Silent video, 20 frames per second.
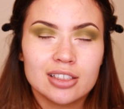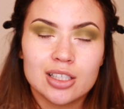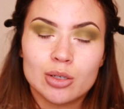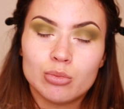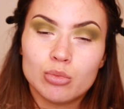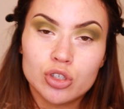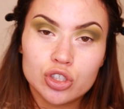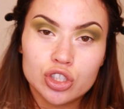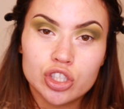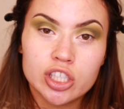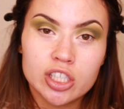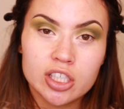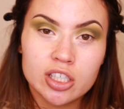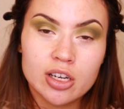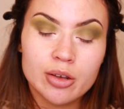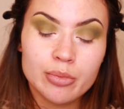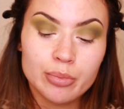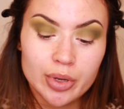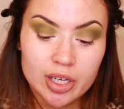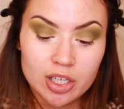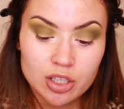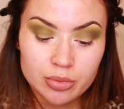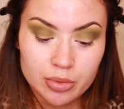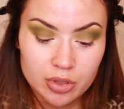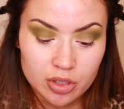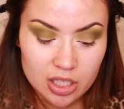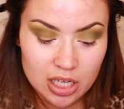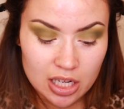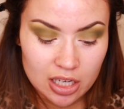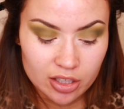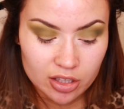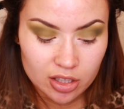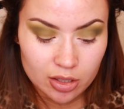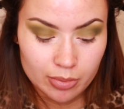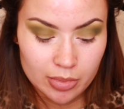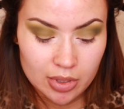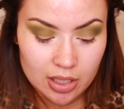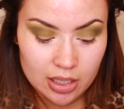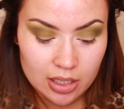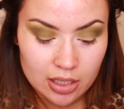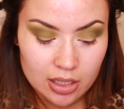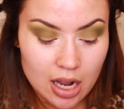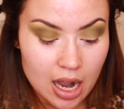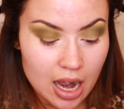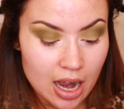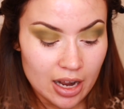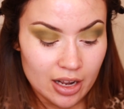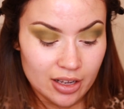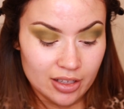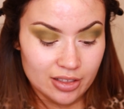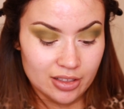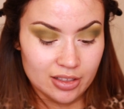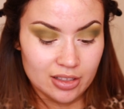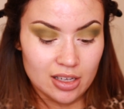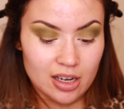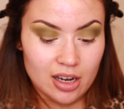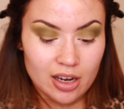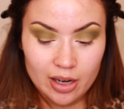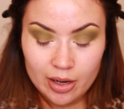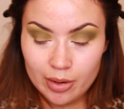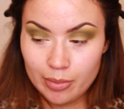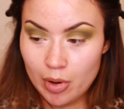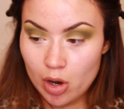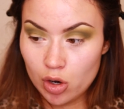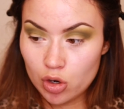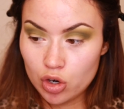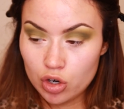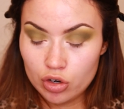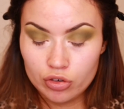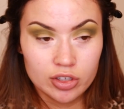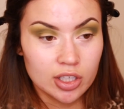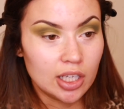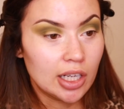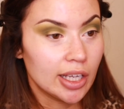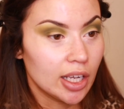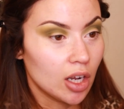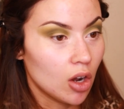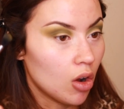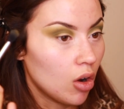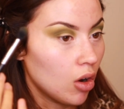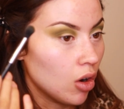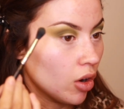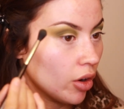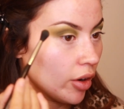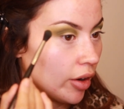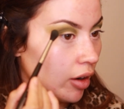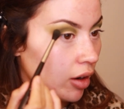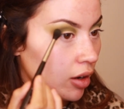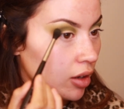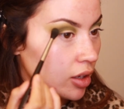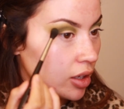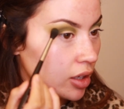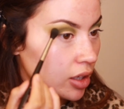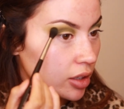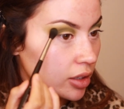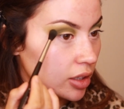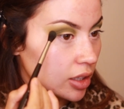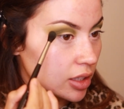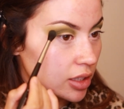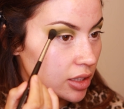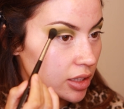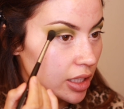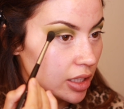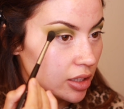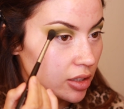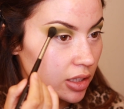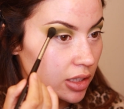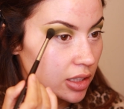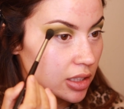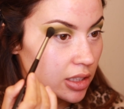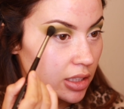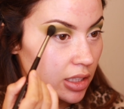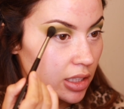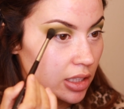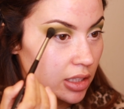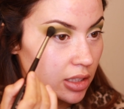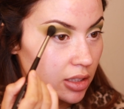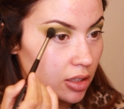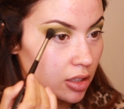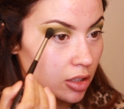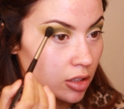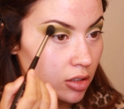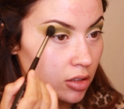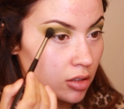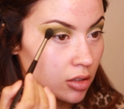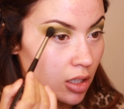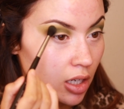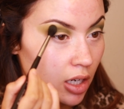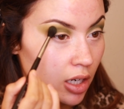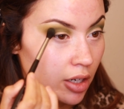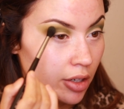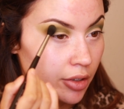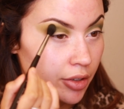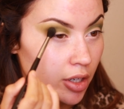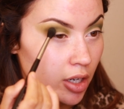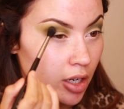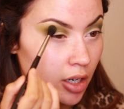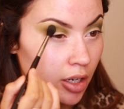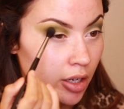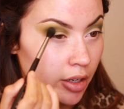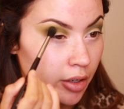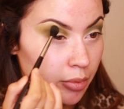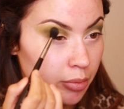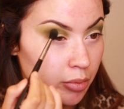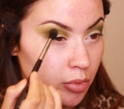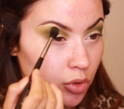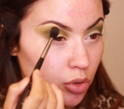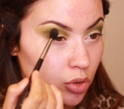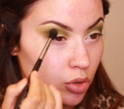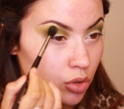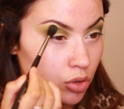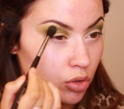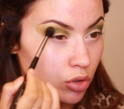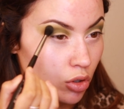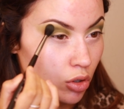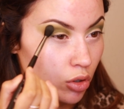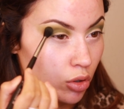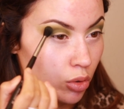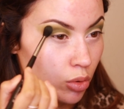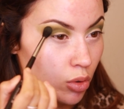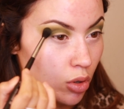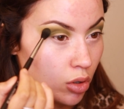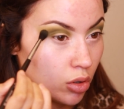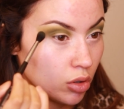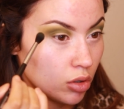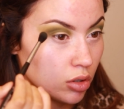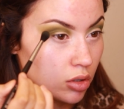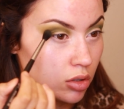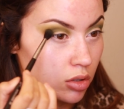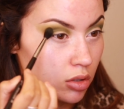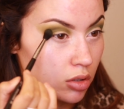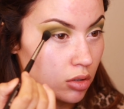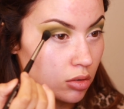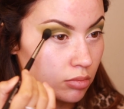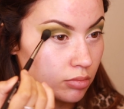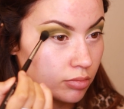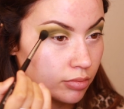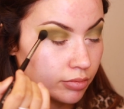I'm watching Bates Motel at the minute, and I'm currently on the 2nd season, and I am so hooked